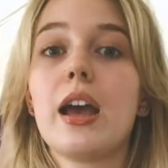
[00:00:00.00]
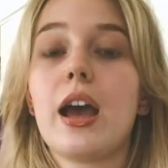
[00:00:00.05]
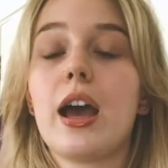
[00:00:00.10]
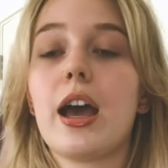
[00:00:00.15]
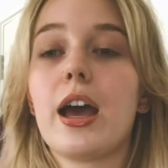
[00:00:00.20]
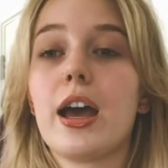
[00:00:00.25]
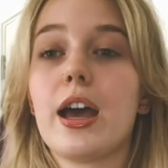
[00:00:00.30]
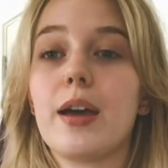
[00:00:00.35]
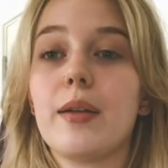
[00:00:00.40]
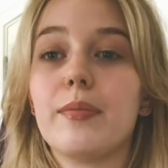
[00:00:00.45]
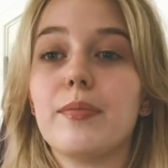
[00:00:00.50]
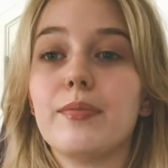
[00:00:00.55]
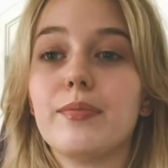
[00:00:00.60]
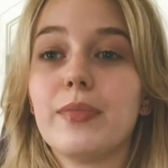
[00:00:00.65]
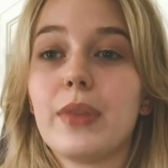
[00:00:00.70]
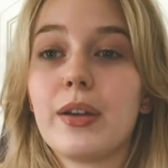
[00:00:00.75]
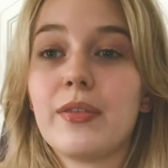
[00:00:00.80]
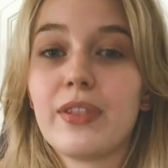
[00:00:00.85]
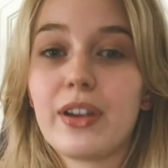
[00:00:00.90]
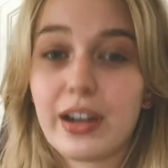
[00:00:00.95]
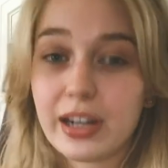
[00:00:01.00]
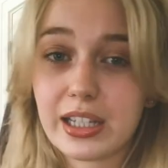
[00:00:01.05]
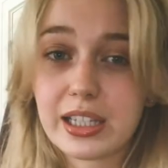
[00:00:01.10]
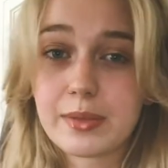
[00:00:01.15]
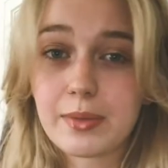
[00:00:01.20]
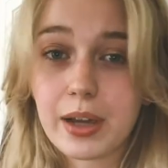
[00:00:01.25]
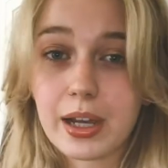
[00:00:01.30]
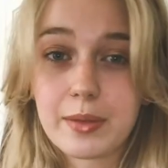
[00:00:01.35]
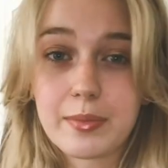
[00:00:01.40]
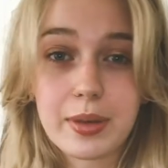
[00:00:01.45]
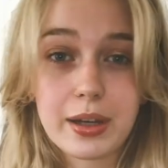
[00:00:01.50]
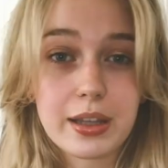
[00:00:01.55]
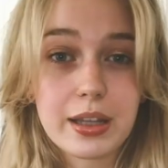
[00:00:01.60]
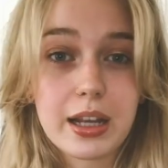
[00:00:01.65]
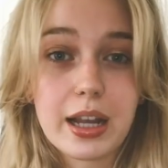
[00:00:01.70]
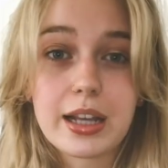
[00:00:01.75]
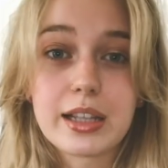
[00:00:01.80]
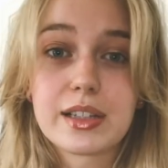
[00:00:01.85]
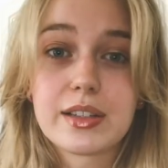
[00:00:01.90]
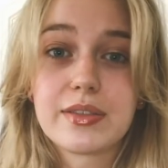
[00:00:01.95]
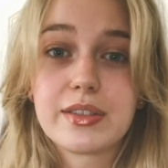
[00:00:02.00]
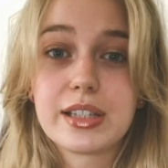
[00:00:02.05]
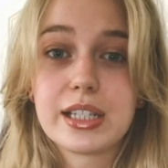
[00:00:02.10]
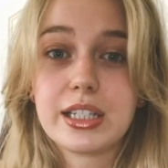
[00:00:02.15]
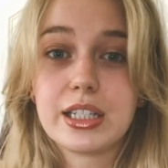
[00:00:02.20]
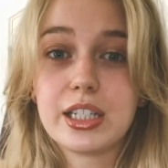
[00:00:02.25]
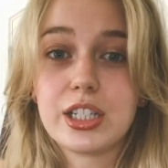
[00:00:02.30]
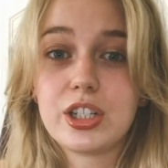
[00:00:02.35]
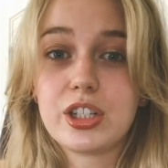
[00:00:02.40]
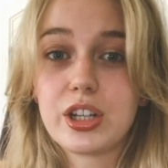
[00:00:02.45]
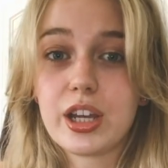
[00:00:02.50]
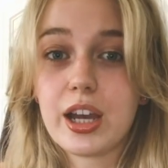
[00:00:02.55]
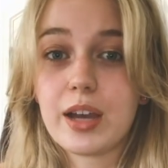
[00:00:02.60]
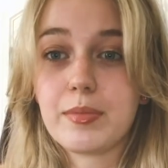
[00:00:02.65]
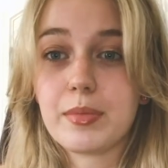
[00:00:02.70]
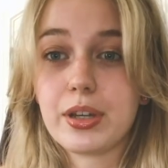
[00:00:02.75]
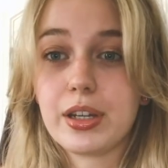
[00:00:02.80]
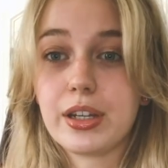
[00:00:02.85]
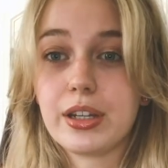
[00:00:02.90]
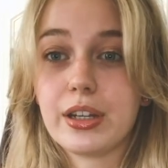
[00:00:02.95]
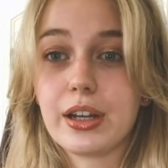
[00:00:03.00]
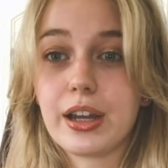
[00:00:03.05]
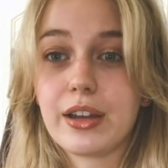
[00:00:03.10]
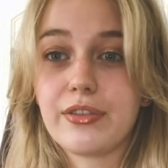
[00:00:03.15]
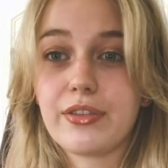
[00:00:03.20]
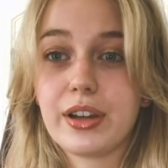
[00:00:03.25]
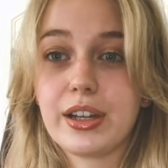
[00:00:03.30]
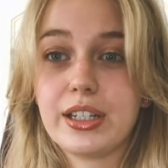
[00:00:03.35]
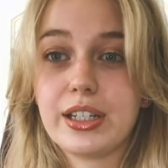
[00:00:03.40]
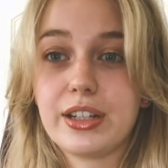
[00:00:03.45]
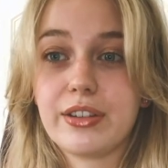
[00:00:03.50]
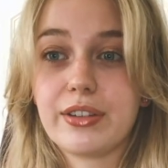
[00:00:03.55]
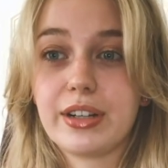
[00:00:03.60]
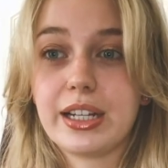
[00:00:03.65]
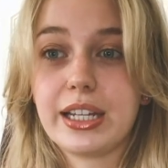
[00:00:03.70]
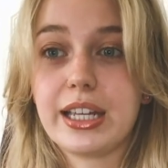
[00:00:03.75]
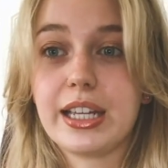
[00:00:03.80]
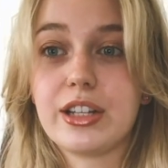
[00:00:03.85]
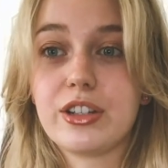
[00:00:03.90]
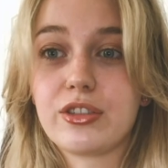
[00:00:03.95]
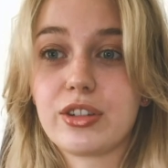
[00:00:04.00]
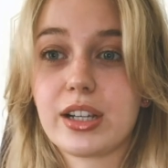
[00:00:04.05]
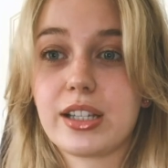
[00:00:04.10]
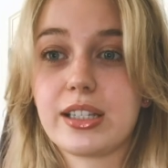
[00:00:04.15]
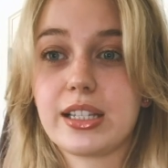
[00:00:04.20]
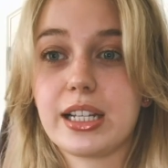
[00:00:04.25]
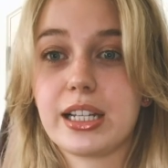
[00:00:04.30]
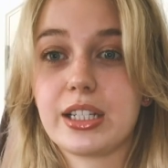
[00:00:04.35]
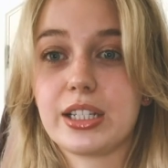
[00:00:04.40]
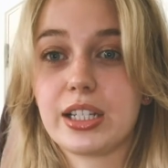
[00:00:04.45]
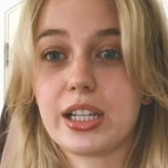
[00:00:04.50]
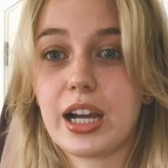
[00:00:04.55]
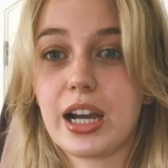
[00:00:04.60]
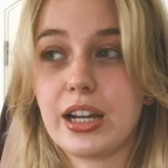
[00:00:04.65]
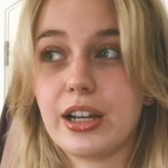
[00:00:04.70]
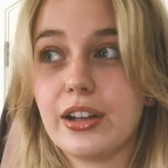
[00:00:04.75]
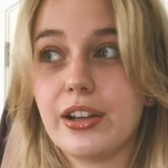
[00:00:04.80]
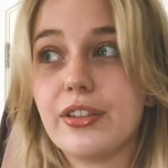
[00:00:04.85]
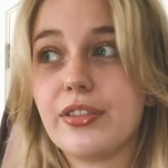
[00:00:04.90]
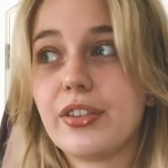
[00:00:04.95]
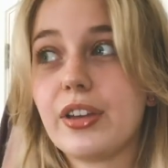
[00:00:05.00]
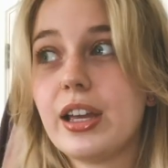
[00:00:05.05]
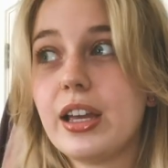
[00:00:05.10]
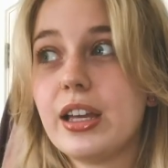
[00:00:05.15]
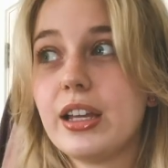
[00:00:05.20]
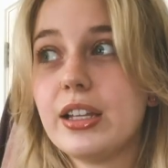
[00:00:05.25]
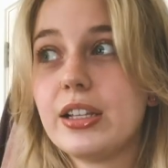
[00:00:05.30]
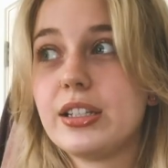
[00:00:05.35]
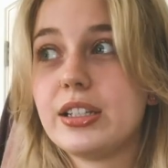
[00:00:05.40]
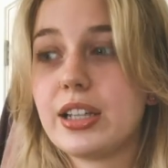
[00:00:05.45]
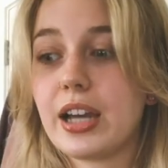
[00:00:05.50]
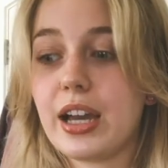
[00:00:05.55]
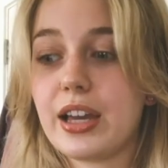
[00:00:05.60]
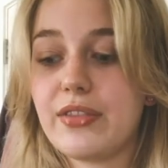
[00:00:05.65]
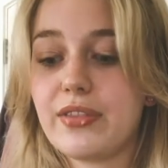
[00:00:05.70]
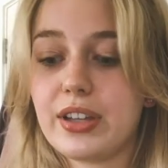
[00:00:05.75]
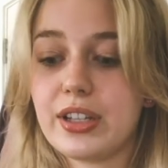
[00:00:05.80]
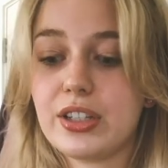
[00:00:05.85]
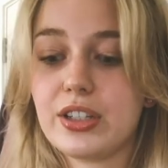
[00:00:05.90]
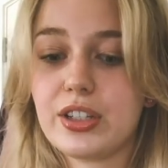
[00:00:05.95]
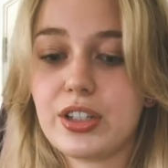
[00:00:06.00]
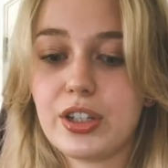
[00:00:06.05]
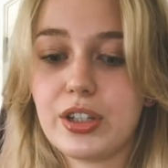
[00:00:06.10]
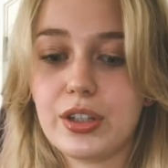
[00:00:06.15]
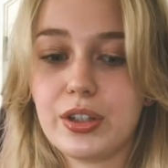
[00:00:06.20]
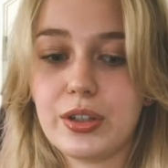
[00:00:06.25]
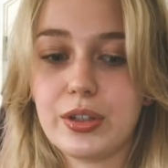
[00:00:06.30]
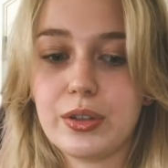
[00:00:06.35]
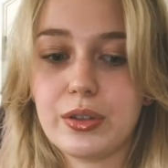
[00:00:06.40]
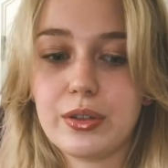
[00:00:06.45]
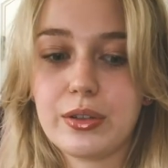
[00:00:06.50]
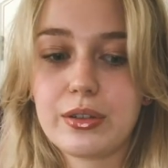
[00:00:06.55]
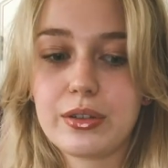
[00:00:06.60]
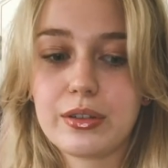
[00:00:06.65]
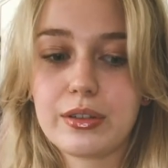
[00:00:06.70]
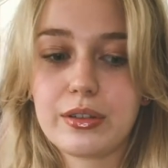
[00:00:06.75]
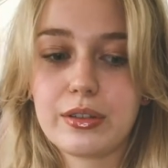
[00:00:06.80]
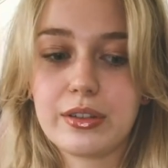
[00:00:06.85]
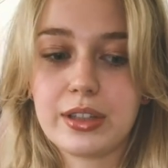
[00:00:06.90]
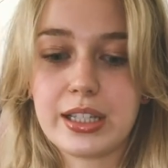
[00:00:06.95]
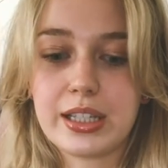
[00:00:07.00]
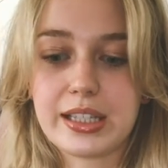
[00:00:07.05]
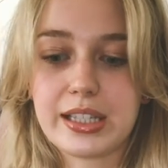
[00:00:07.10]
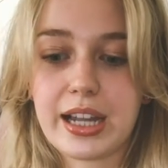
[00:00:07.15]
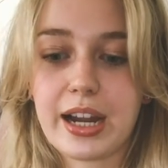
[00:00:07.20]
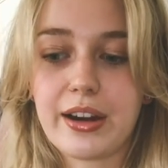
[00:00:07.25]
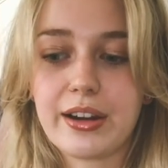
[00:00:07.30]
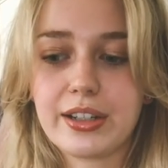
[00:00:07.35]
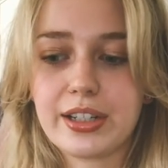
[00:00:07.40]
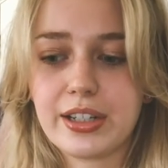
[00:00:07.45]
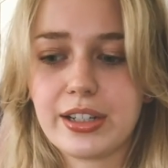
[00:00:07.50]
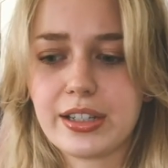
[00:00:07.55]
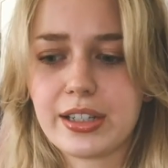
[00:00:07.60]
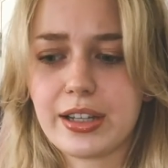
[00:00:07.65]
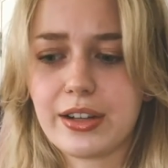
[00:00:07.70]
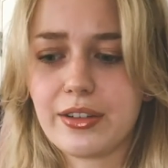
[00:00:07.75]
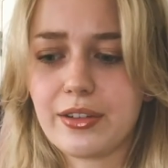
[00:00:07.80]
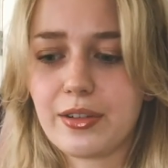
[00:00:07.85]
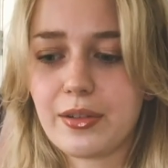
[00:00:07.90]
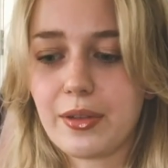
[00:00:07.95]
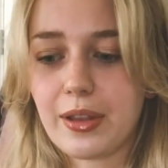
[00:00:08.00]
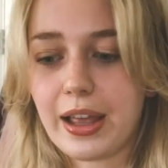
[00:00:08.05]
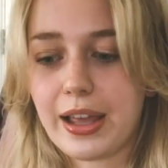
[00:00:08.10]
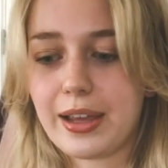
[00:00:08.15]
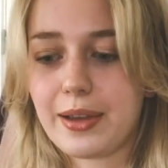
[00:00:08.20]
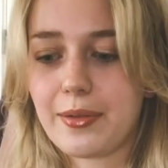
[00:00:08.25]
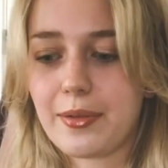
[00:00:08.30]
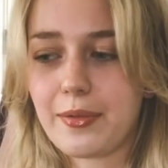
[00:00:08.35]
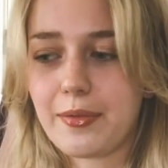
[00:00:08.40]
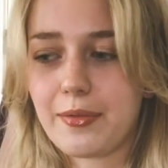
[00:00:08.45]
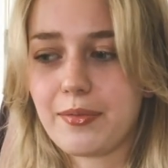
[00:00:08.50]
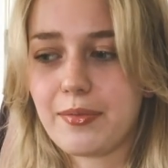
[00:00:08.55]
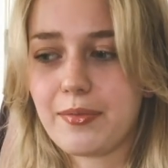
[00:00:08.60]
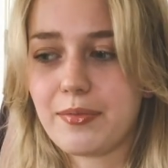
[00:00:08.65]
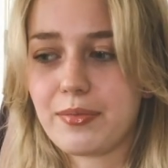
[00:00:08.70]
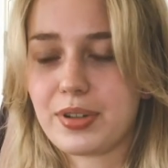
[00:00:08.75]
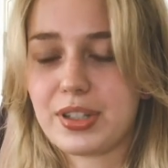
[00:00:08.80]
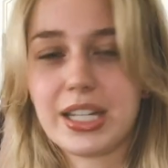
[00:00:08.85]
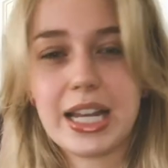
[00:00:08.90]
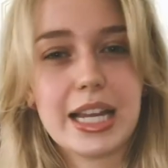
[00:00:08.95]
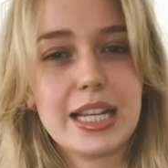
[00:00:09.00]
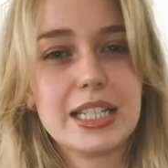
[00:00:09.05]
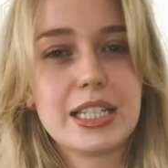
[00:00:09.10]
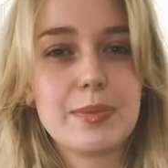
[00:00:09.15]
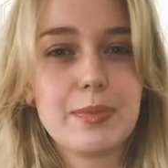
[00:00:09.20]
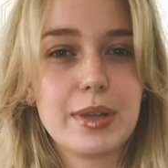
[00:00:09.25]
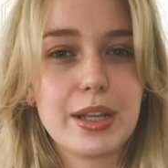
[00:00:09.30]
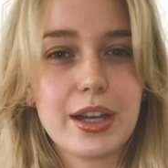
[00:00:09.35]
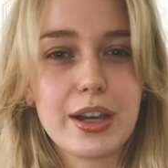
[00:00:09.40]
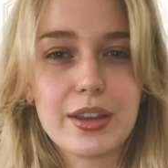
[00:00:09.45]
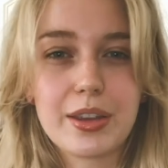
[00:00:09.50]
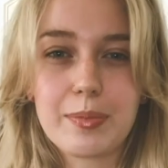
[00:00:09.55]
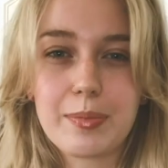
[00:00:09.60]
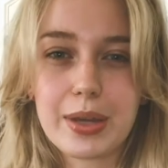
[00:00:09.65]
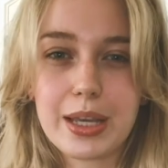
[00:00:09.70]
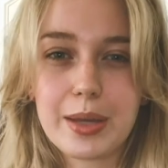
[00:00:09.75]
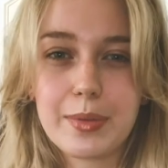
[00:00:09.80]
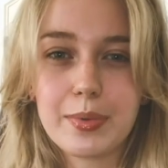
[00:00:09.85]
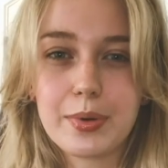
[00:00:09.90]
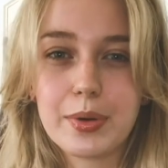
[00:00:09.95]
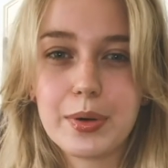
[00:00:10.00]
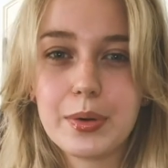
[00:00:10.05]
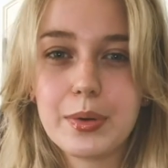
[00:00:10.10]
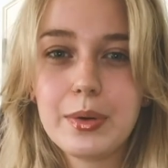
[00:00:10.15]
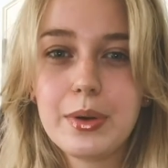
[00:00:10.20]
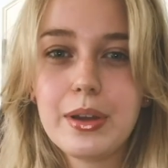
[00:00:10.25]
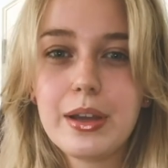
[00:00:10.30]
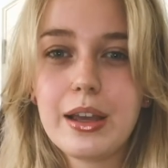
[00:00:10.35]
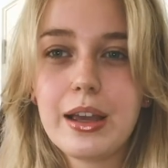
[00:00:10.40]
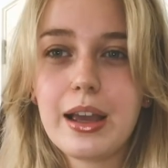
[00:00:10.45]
I'm very inspired by the likes of Cindy Sherman. I find it really interesting to kind of dive into these characters and like pretend to be other people.